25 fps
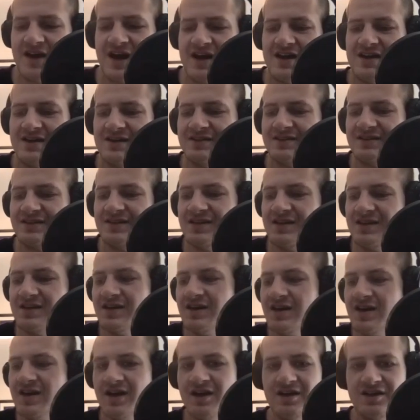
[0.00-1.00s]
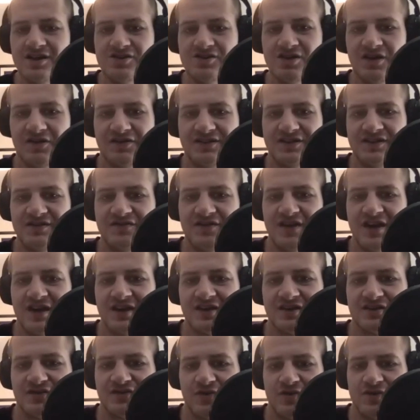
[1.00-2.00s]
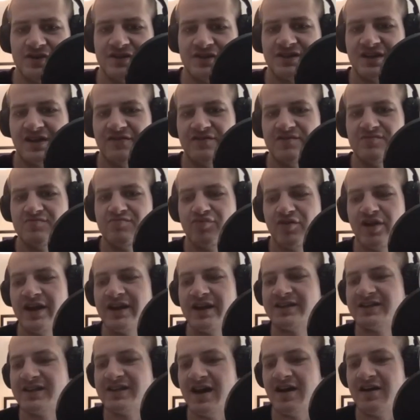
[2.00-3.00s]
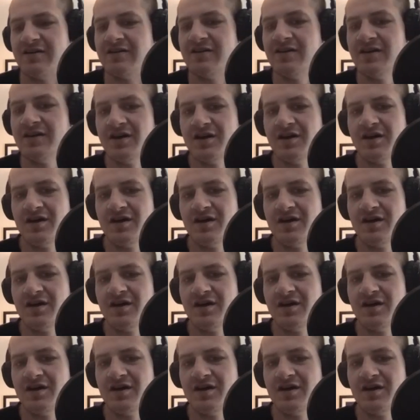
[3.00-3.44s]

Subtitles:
That is the UFC Vegas 47 breakdown.